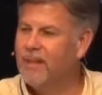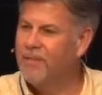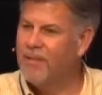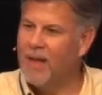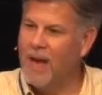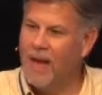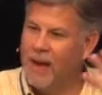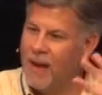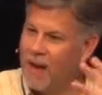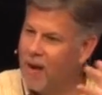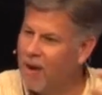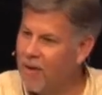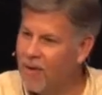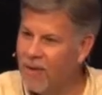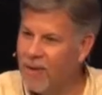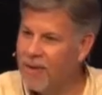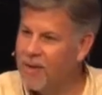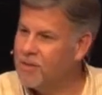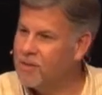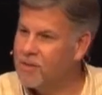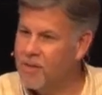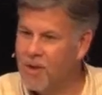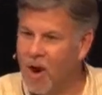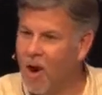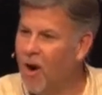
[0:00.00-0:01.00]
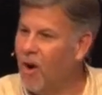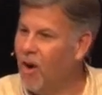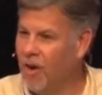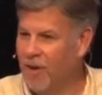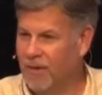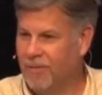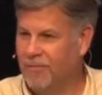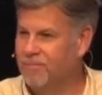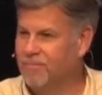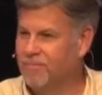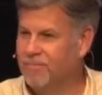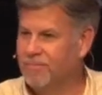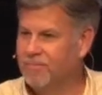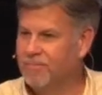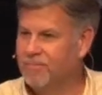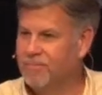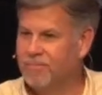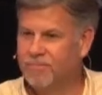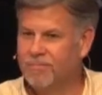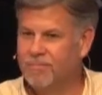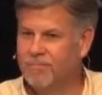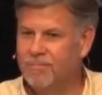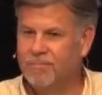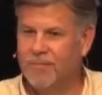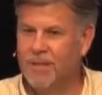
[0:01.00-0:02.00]
That era is gone.
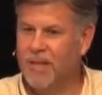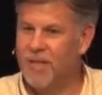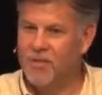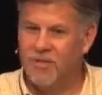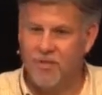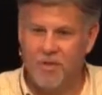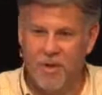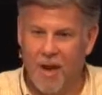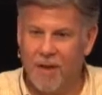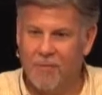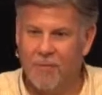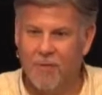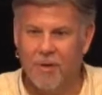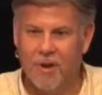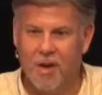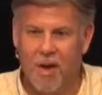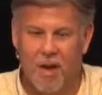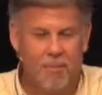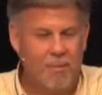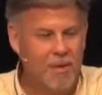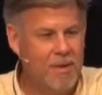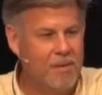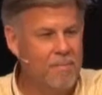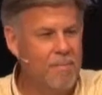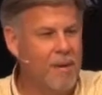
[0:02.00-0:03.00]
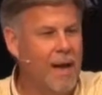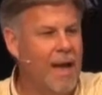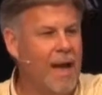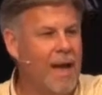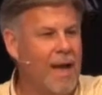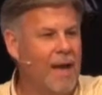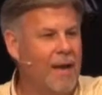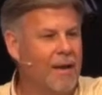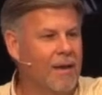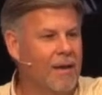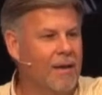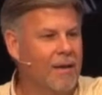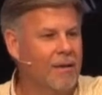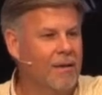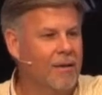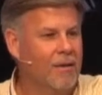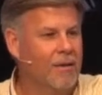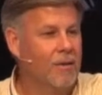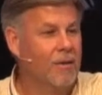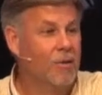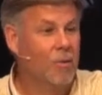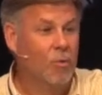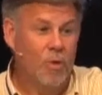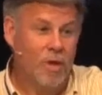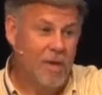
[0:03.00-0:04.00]
It's never coming back.
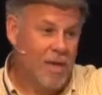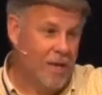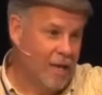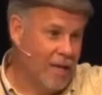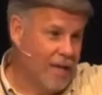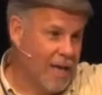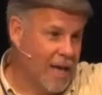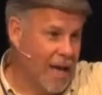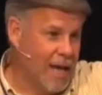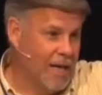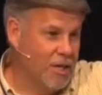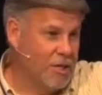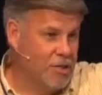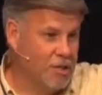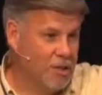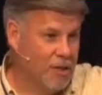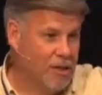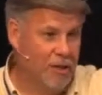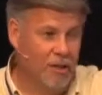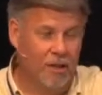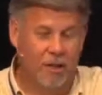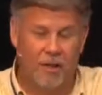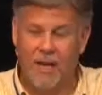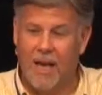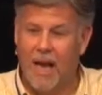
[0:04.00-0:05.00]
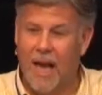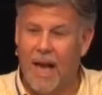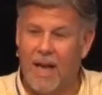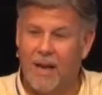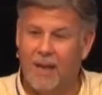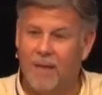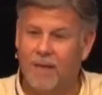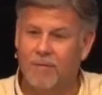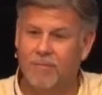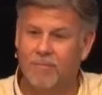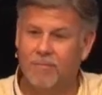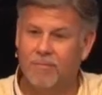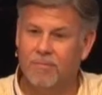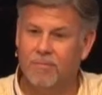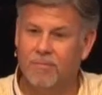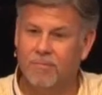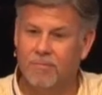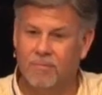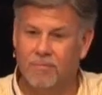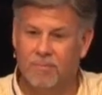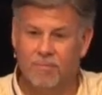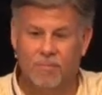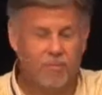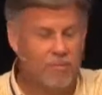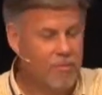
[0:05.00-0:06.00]
We can occasionally look at it,
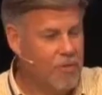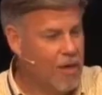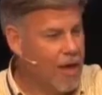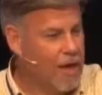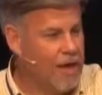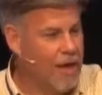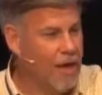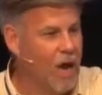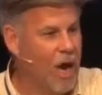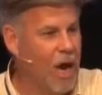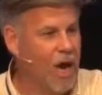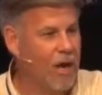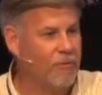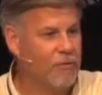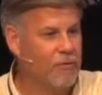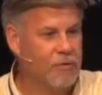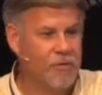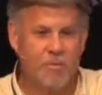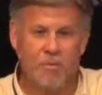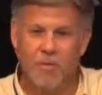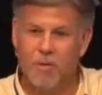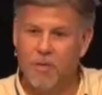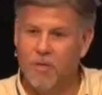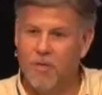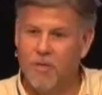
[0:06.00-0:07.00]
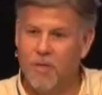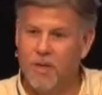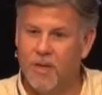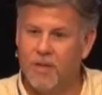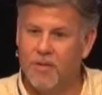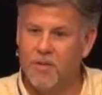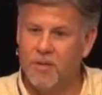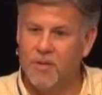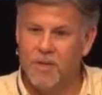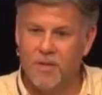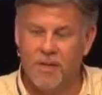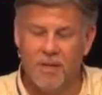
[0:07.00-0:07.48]
thank God for some good things He